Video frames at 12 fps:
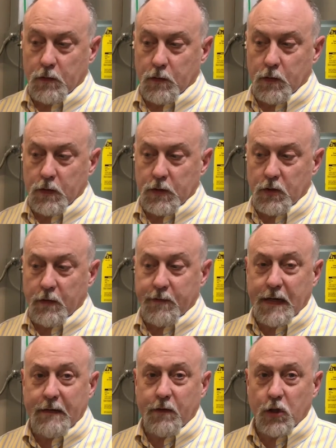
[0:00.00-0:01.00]
through sort of
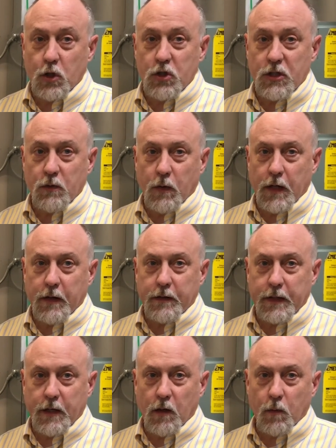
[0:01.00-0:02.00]
an evolution where,
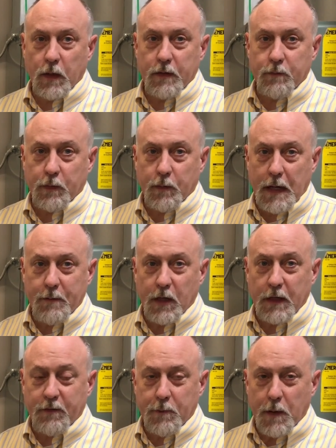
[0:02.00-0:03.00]
you know, it went
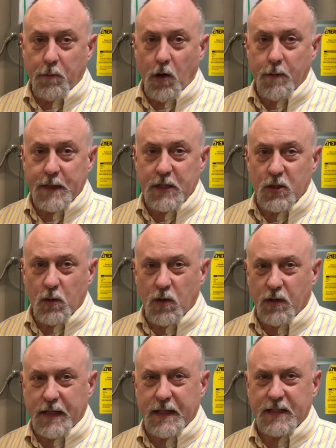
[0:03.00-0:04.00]
primarily from a plumbing
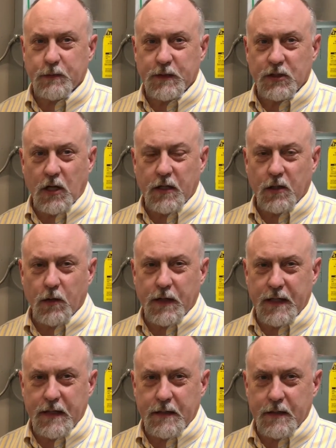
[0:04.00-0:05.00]
tool and then we saw it go
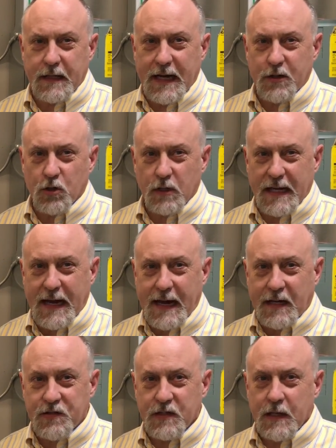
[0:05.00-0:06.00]
into to natural
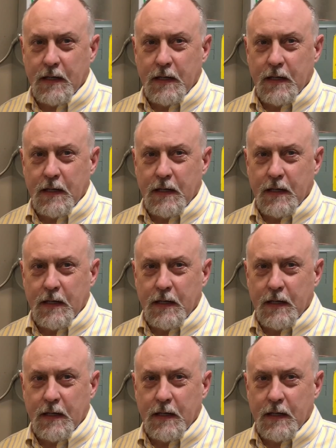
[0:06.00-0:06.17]
gas